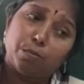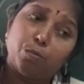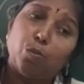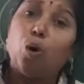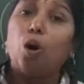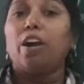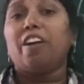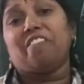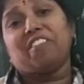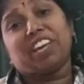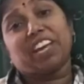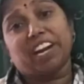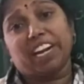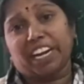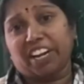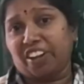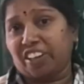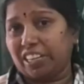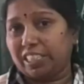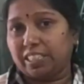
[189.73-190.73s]
more we
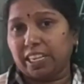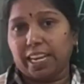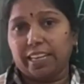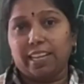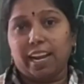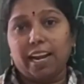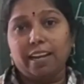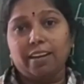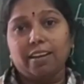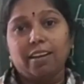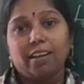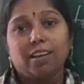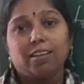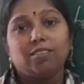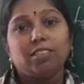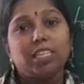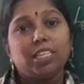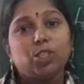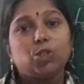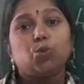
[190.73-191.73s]
can say
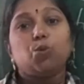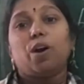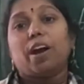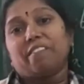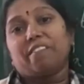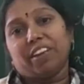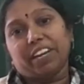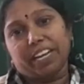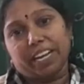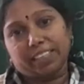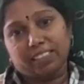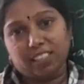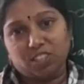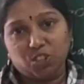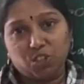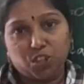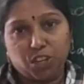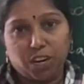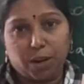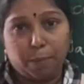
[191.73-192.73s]
that these two are very
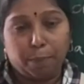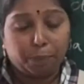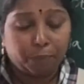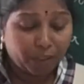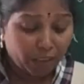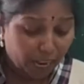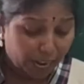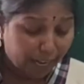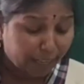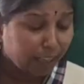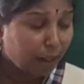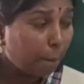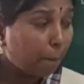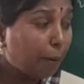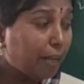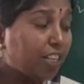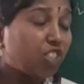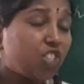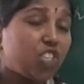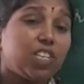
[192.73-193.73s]
essential. And the
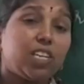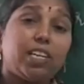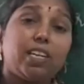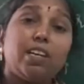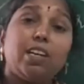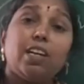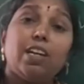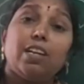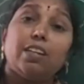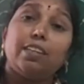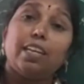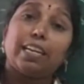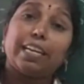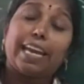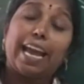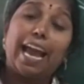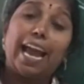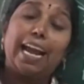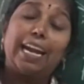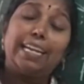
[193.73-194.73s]
picture, the
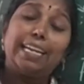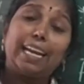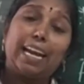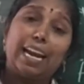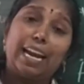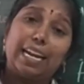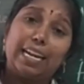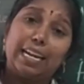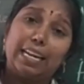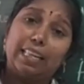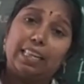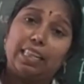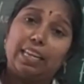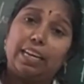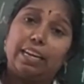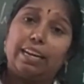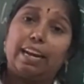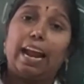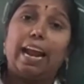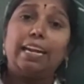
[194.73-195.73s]
cat and the
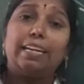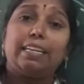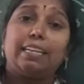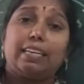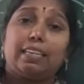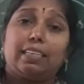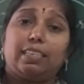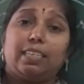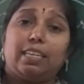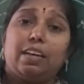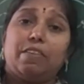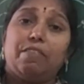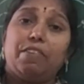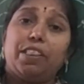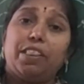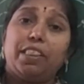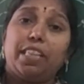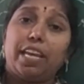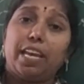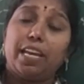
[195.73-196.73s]
rat,
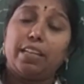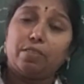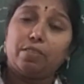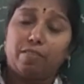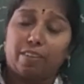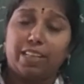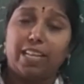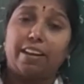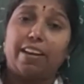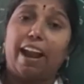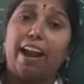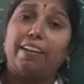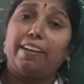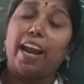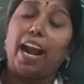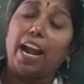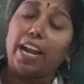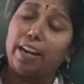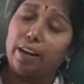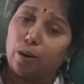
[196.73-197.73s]
when the rat
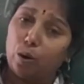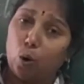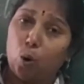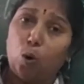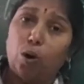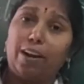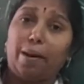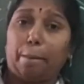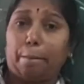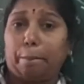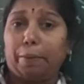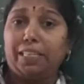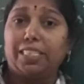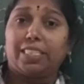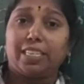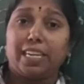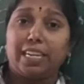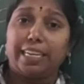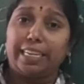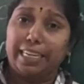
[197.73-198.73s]
had hold a
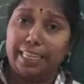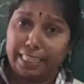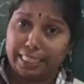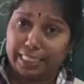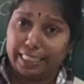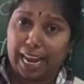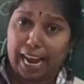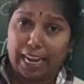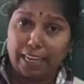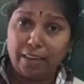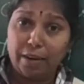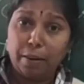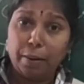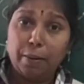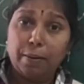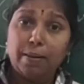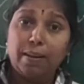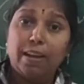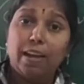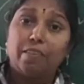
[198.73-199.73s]
pistol in its
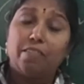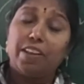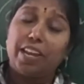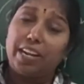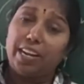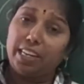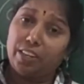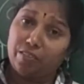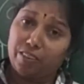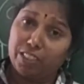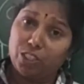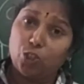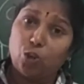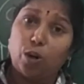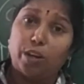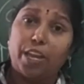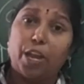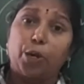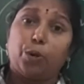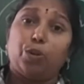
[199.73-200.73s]
hand, when it was
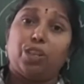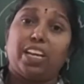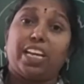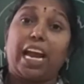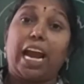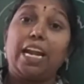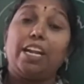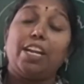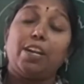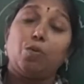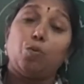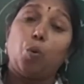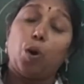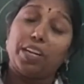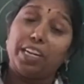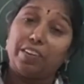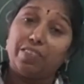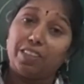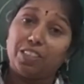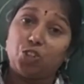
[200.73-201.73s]
talking to the cat,
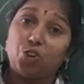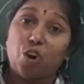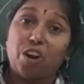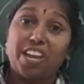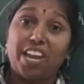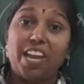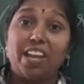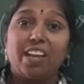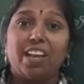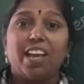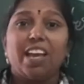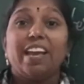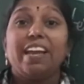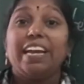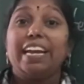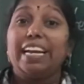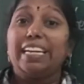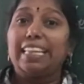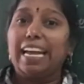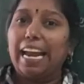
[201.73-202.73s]
what it was talking,
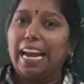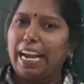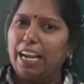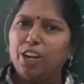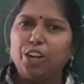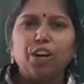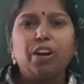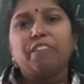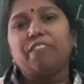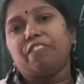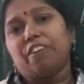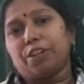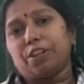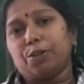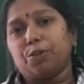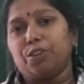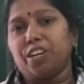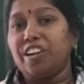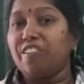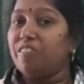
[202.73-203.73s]
at the end of
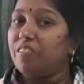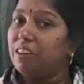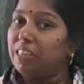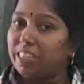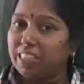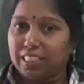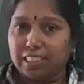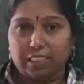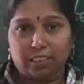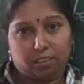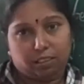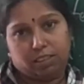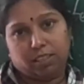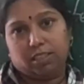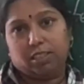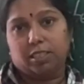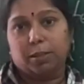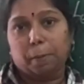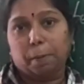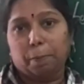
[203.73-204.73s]
our unit we will discuss
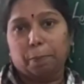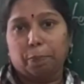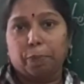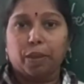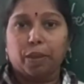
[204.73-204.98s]
this.